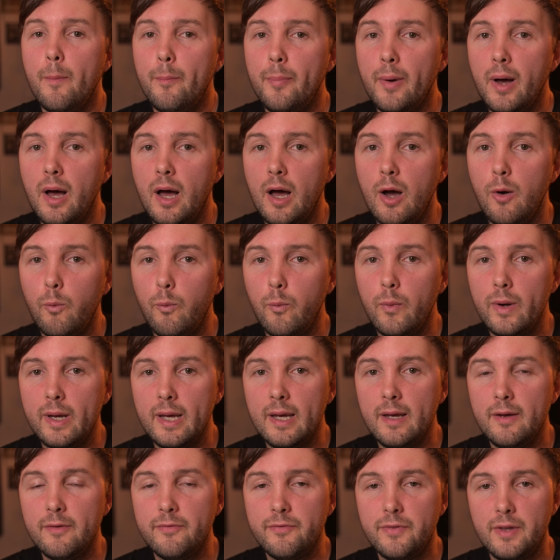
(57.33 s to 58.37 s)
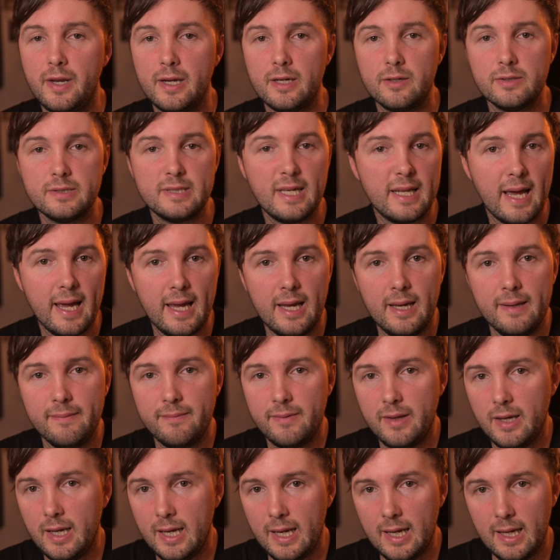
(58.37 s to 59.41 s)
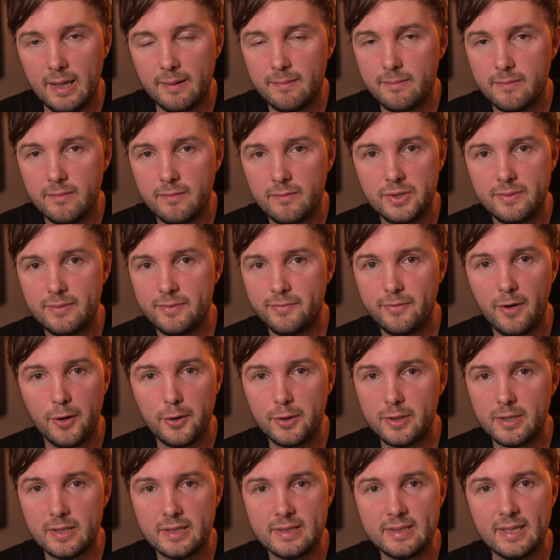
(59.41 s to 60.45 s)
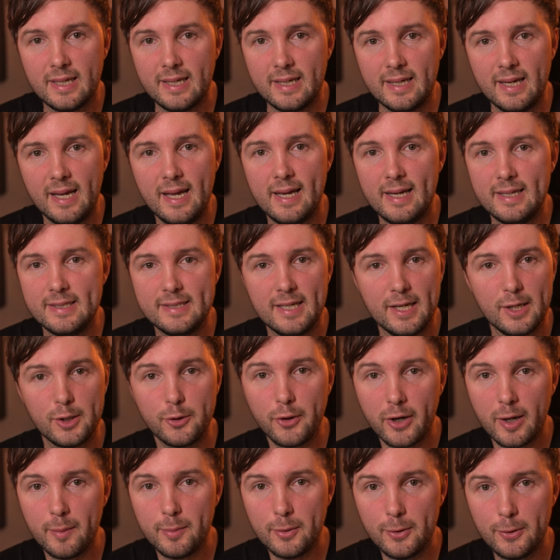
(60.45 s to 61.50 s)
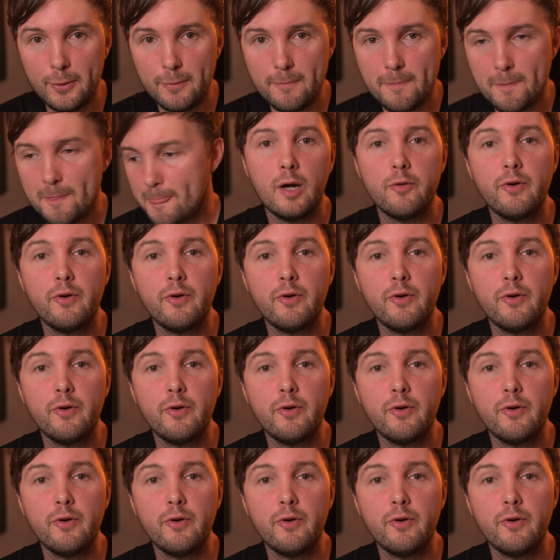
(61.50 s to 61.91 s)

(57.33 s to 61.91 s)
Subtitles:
but with the Nikon Z8, the focusing is incredible.